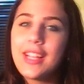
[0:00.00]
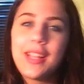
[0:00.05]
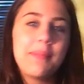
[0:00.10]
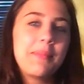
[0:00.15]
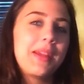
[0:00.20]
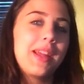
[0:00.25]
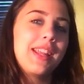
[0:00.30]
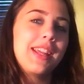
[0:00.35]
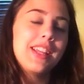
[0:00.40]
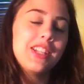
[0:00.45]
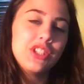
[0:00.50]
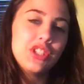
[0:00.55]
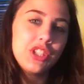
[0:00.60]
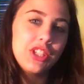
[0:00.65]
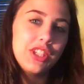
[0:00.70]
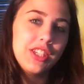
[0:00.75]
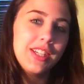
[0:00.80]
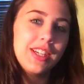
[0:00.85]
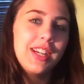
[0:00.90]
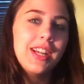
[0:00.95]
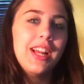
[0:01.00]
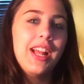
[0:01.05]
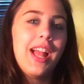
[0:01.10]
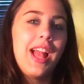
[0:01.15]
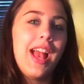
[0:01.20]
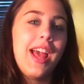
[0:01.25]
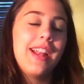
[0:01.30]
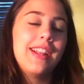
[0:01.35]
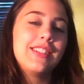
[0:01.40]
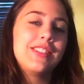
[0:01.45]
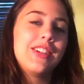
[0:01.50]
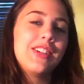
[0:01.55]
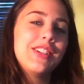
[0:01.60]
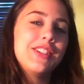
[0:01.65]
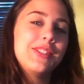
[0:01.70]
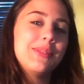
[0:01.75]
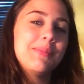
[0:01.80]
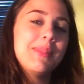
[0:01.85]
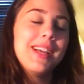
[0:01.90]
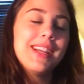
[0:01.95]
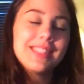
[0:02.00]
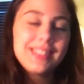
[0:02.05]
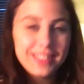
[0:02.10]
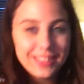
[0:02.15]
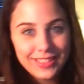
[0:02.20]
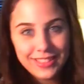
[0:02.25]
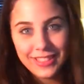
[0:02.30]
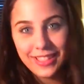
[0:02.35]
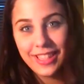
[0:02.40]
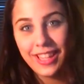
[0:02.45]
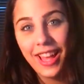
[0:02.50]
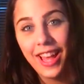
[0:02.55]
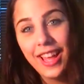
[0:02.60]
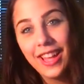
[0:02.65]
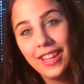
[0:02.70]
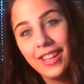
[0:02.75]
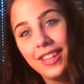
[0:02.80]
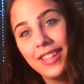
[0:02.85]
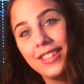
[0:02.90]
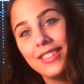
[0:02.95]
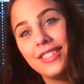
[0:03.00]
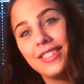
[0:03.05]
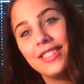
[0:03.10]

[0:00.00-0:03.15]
I kept getting injured, and I started gymnastics again